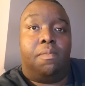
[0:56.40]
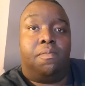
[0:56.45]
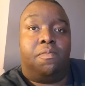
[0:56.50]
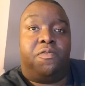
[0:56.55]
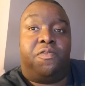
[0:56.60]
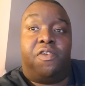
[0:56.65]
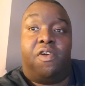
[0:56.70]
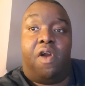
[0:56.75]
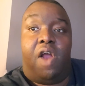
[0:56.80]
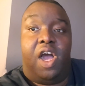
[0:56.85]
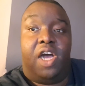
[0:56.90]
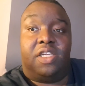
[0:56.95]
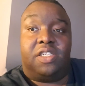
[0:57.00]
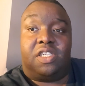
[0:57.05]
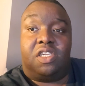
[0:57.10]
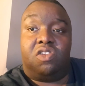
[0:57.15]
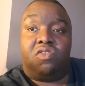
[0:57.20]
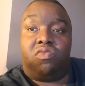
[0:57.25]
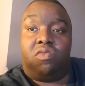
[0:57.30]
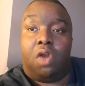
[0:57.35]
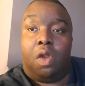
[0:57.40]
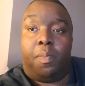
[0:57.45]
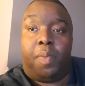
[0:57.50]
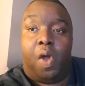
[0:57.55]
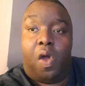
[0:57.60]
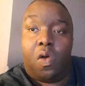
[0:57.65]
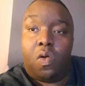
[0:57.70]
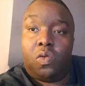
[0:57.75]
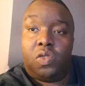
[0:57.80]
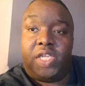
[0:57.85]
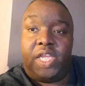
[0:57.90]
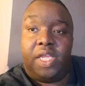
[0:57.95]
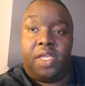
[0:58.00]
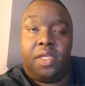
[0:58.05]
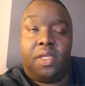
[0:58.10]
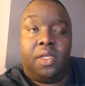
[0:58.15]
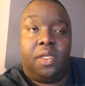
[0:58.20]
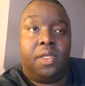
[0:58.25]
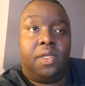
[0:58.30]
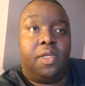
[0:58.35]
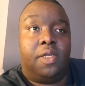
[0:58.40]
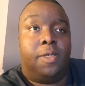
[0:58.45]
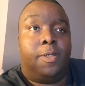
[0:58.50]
for us it's Rob Holding.